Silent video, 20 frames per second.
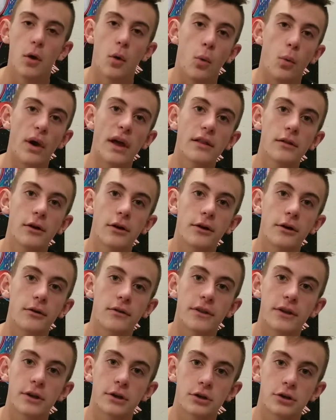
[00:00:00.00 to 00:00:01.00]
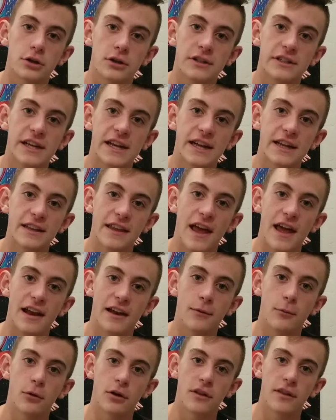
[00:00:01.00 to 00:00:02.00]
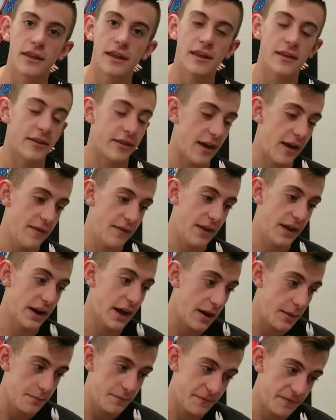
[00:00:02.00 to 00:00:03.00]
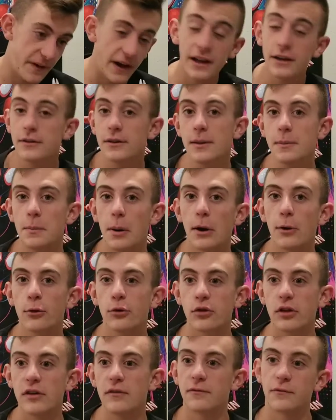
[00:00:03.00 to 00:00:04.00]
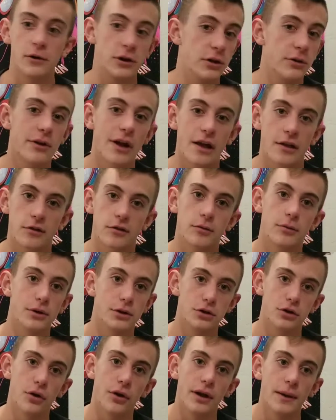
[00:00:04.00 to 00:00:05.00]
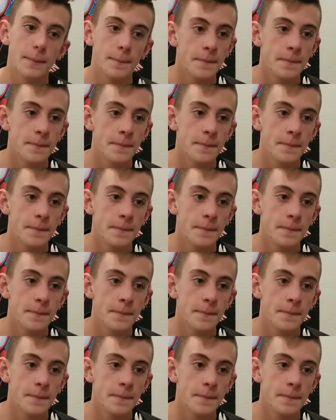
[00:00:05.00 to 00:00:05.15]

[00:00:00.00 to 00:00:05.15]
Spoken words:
way longer than it should take to edit one of these, and then I finally post it for you guys to enjoy.